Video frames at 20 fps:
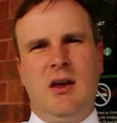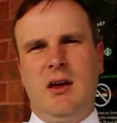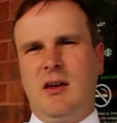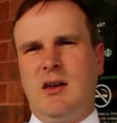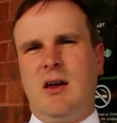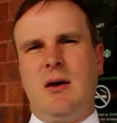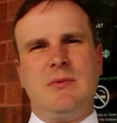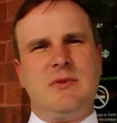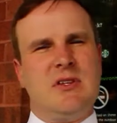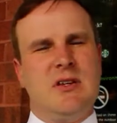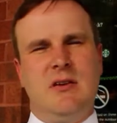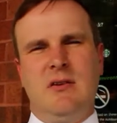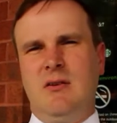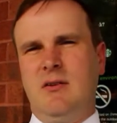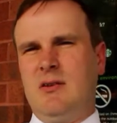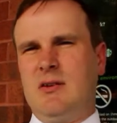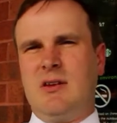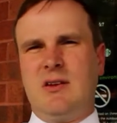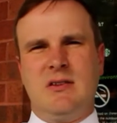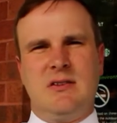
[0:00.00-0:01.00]
comes to you
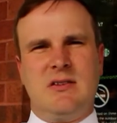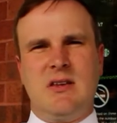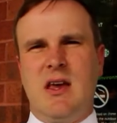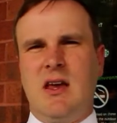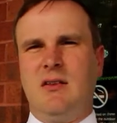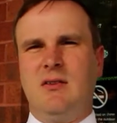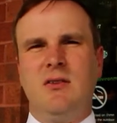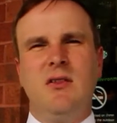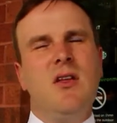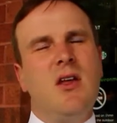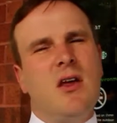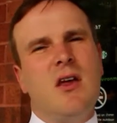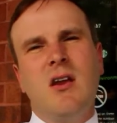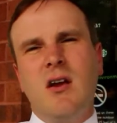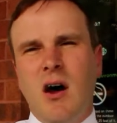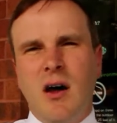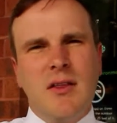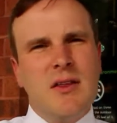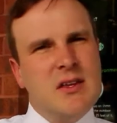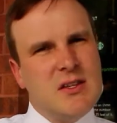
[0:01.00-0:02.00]
and can say, look at
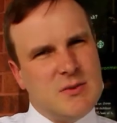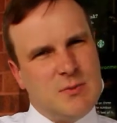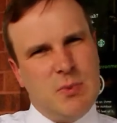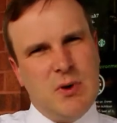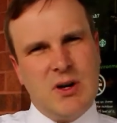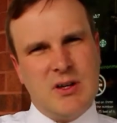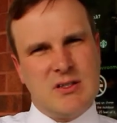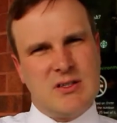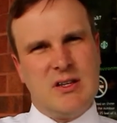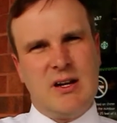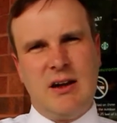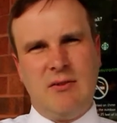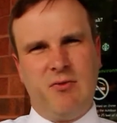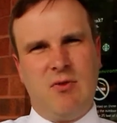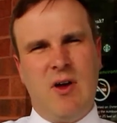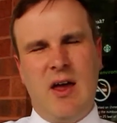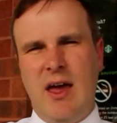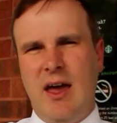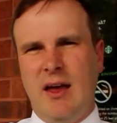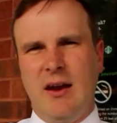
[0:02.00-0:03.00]
all these books that I've
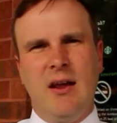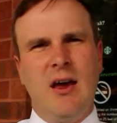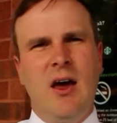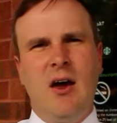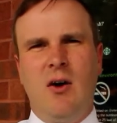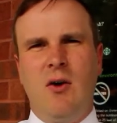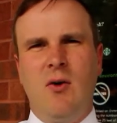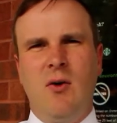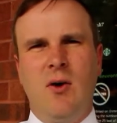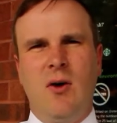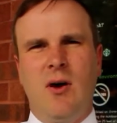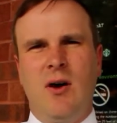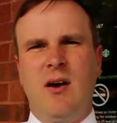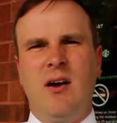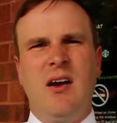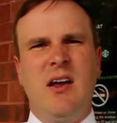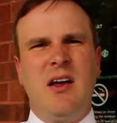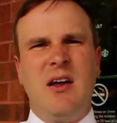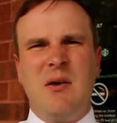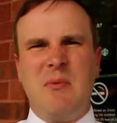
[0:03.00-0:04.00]
read, or
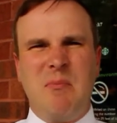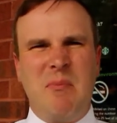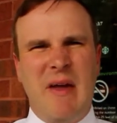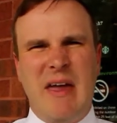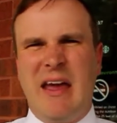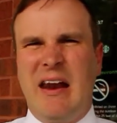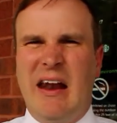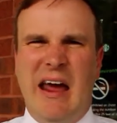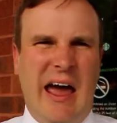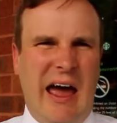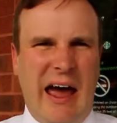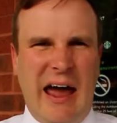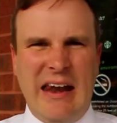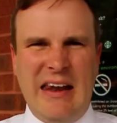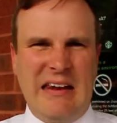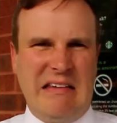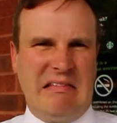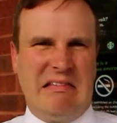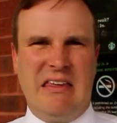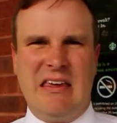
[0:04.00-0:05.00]
man, I
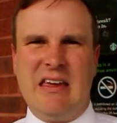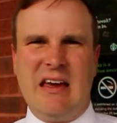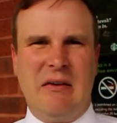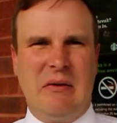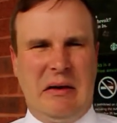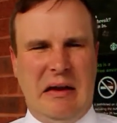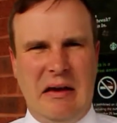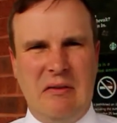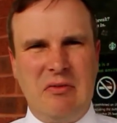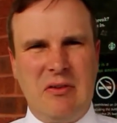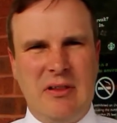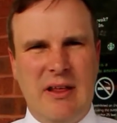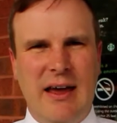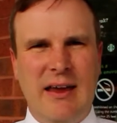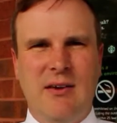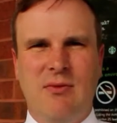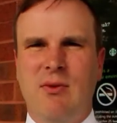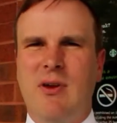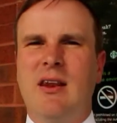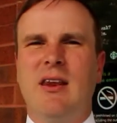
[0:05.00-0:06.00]
didn't think I would ever
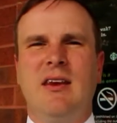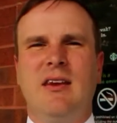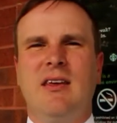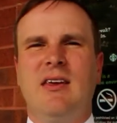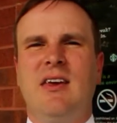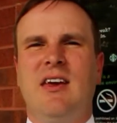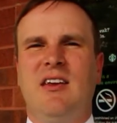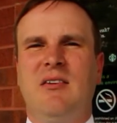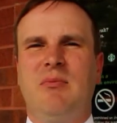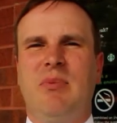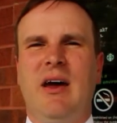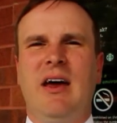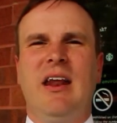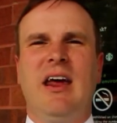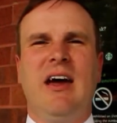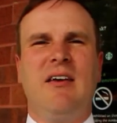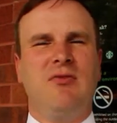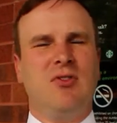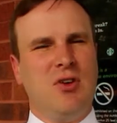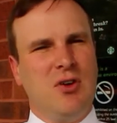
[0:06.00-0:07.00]
like reading again, but
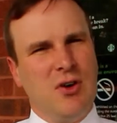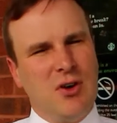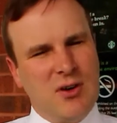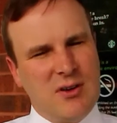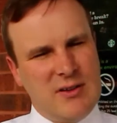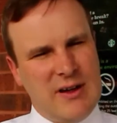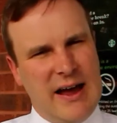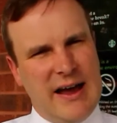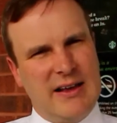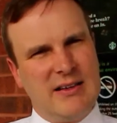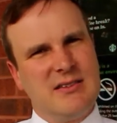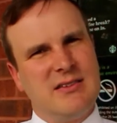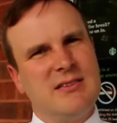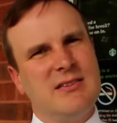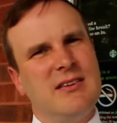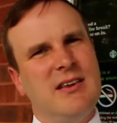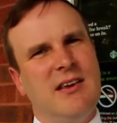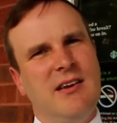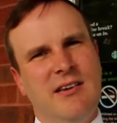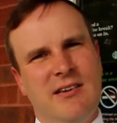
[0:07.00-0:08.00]
after your
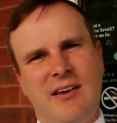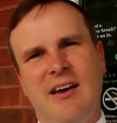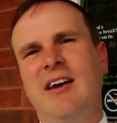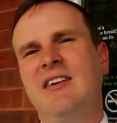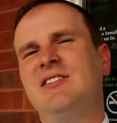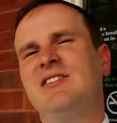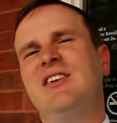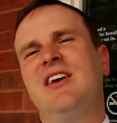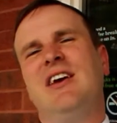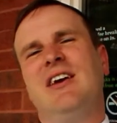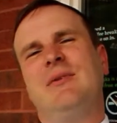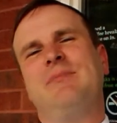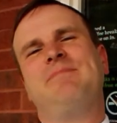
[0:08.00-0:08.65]
class, I did.